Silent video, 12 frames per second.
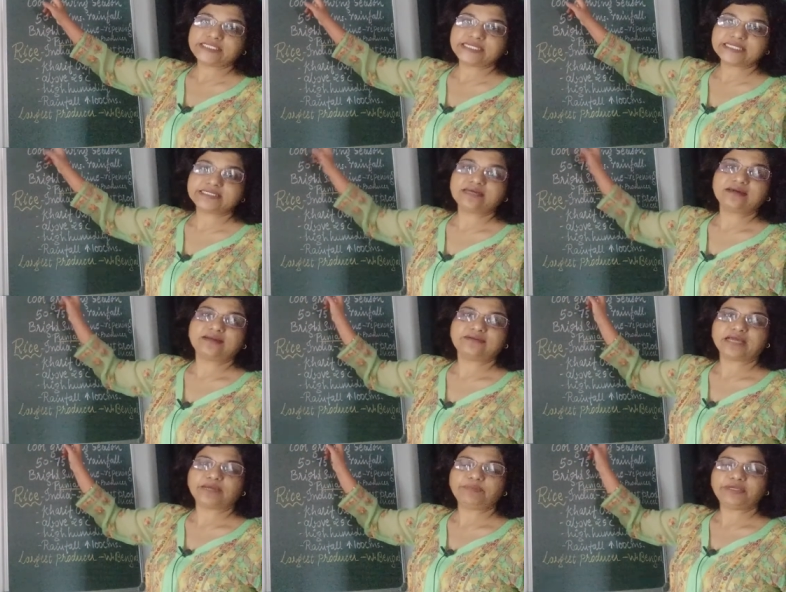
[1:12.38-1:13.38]
is a
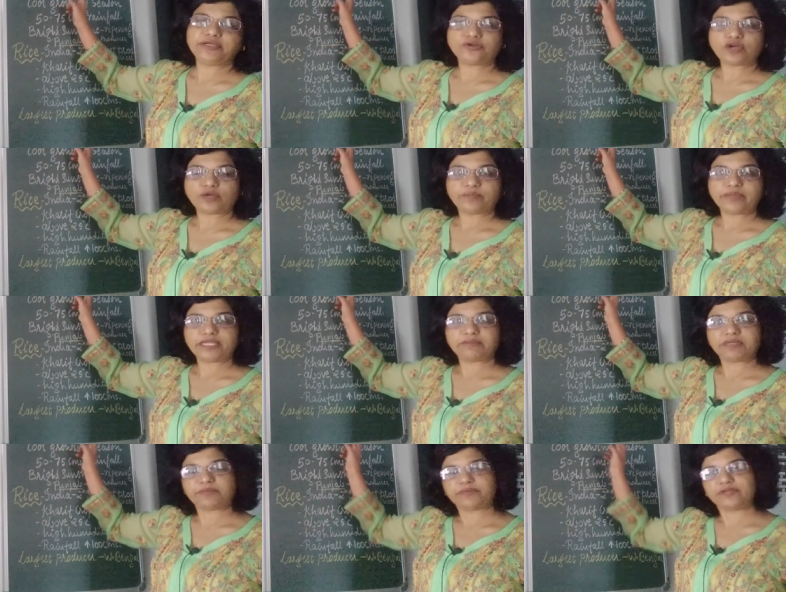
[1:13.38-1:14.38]
rabi crop. In
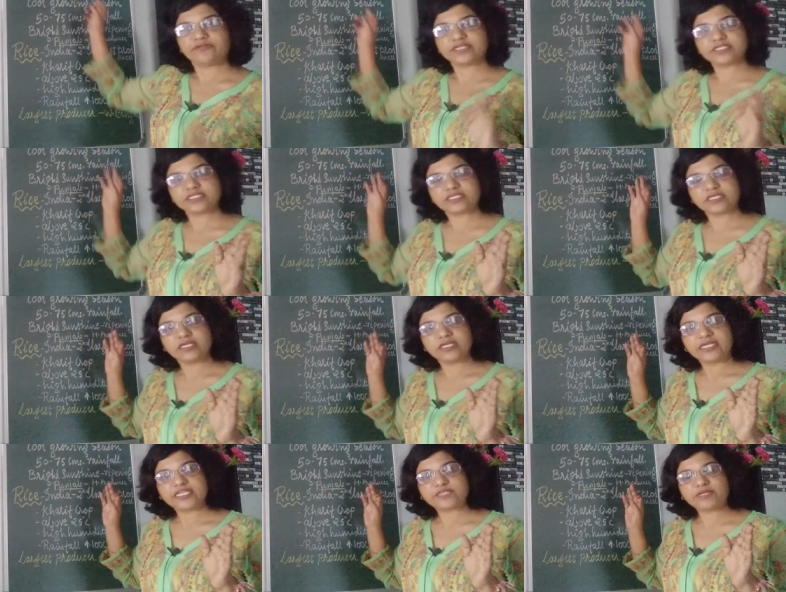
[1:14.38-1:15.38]
my previous
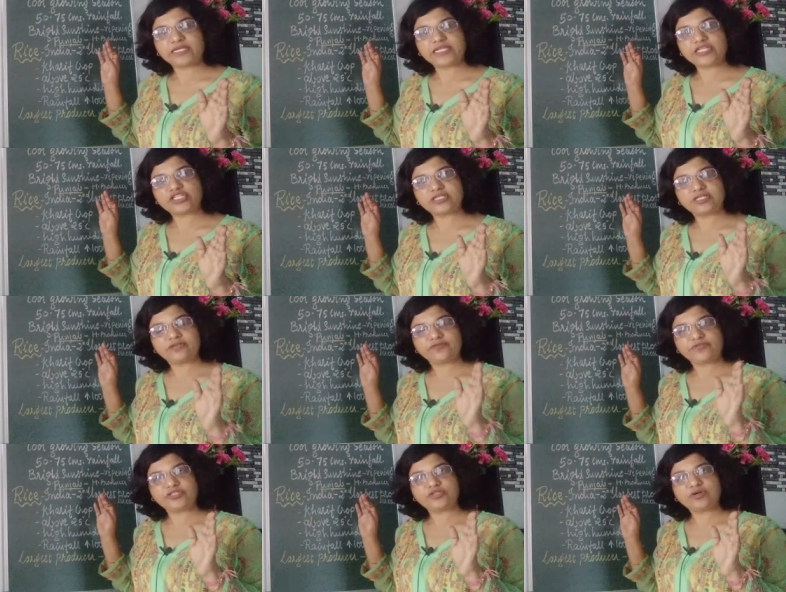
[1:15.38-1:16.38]
explanation
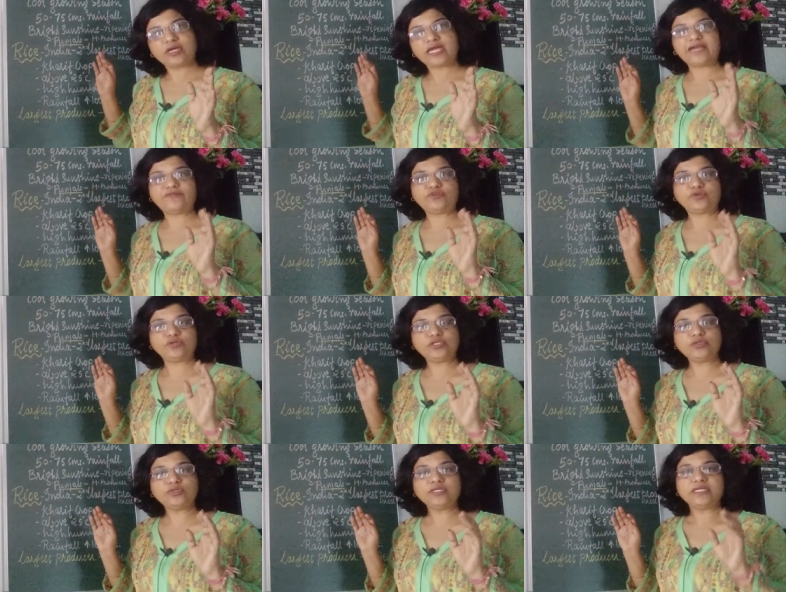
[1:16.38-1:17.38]
video, I have told
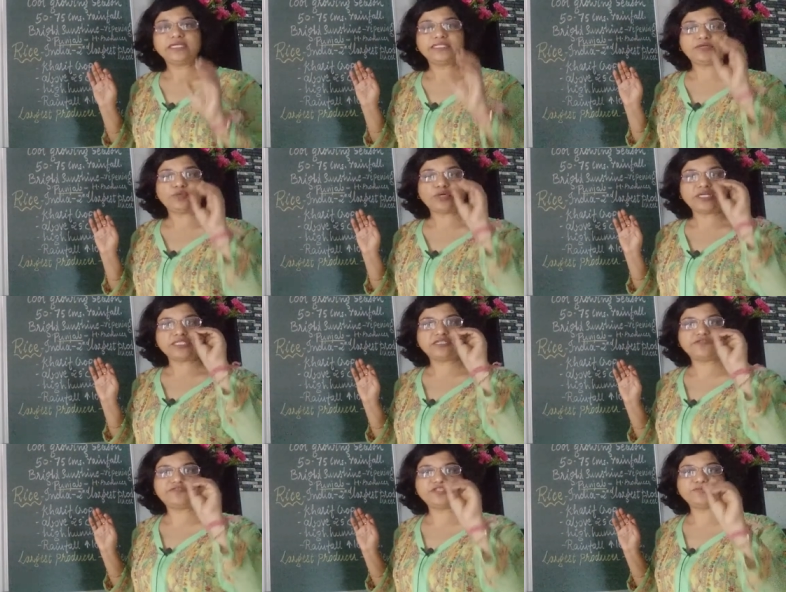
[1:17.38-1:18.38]
you that what is the
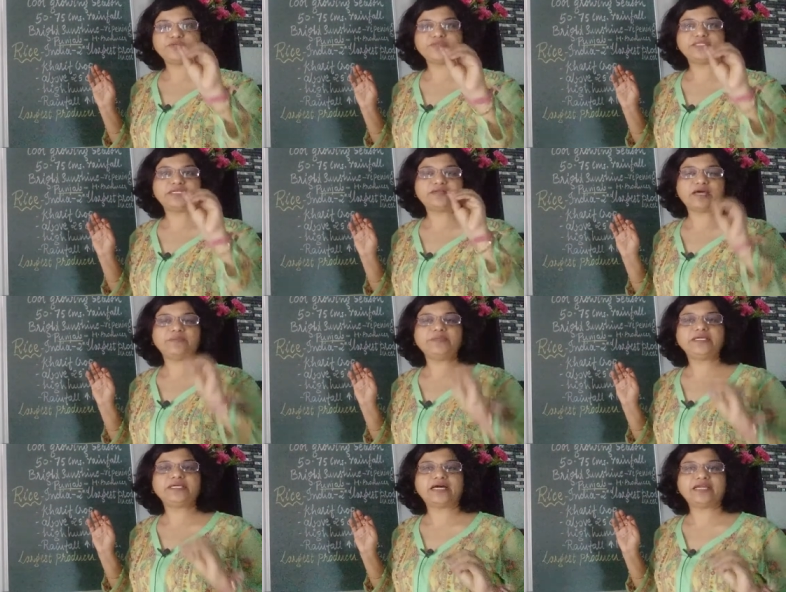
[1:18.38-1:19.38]
difference between the
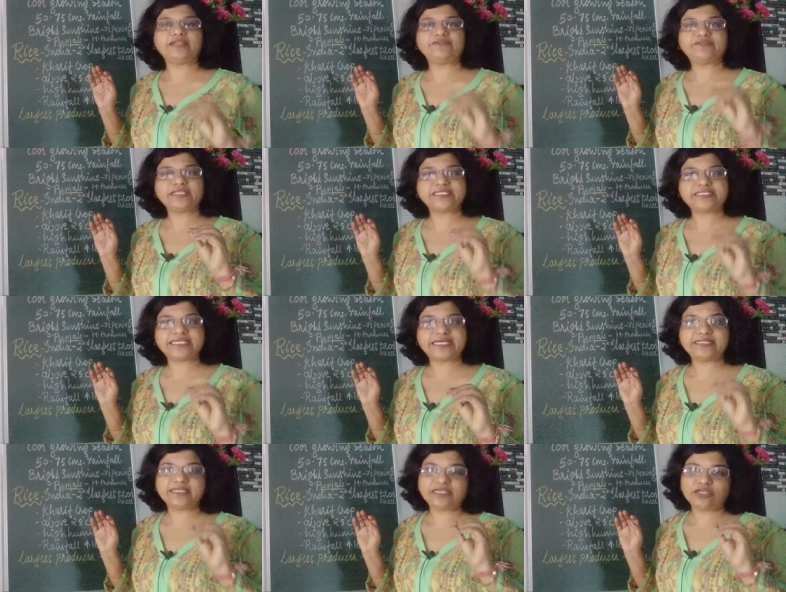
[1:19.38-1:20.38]
rabi, kharif and the
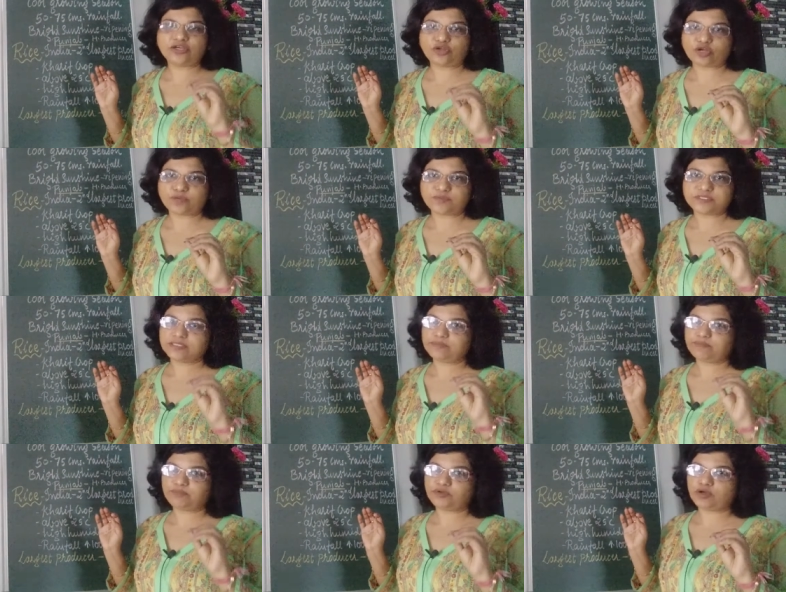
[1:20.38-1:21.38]
zaid crops,
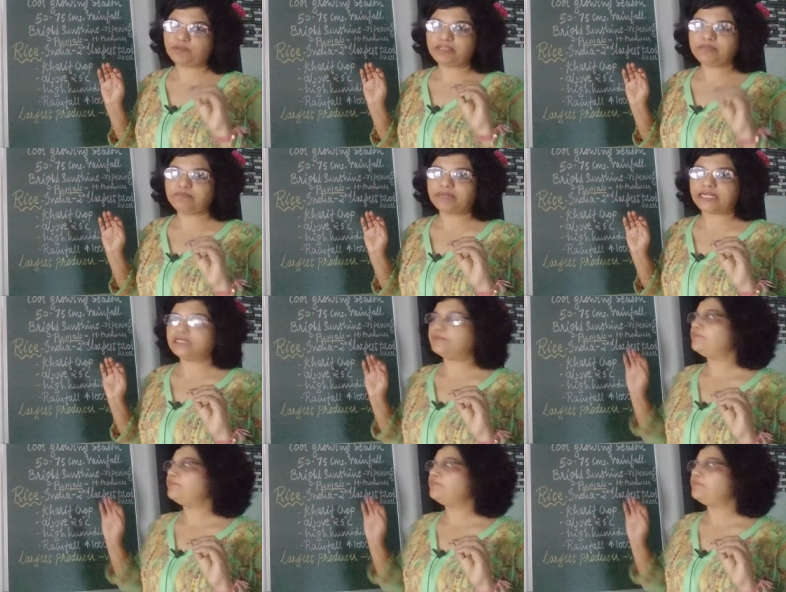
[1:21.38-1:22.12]
cropping pattern,